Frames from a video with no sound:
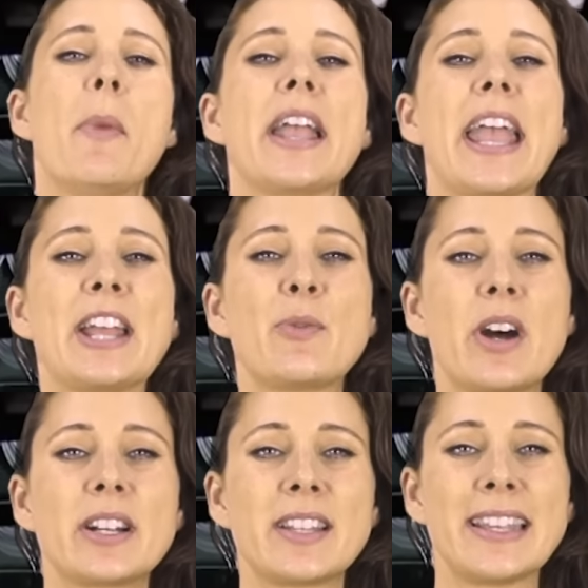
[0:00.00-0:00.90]
by
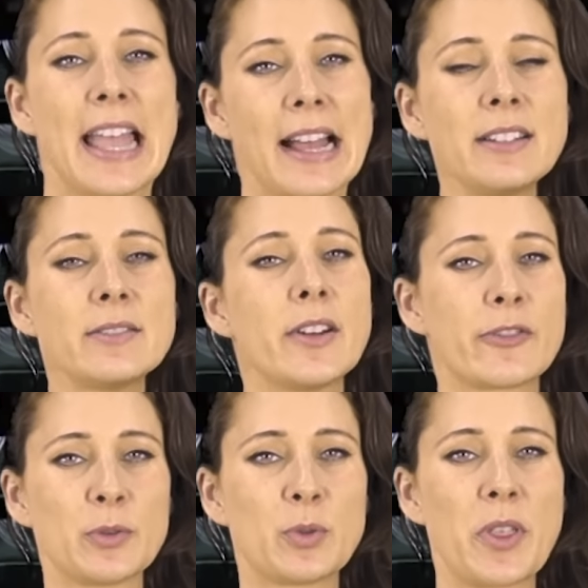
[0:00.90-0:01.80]
Edward Yang
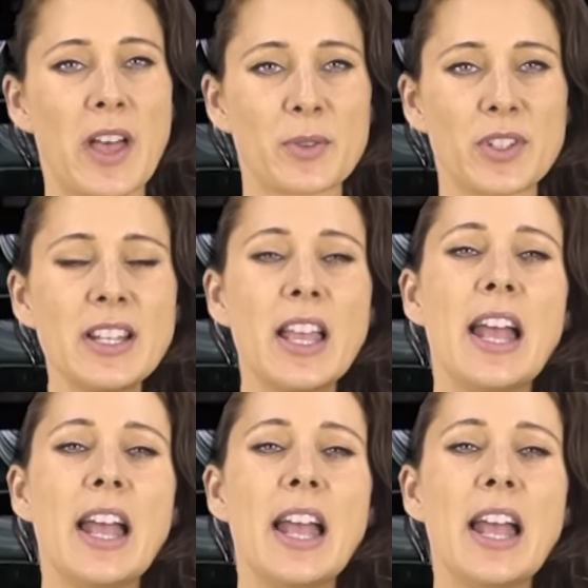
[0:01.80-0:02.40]
from 2000.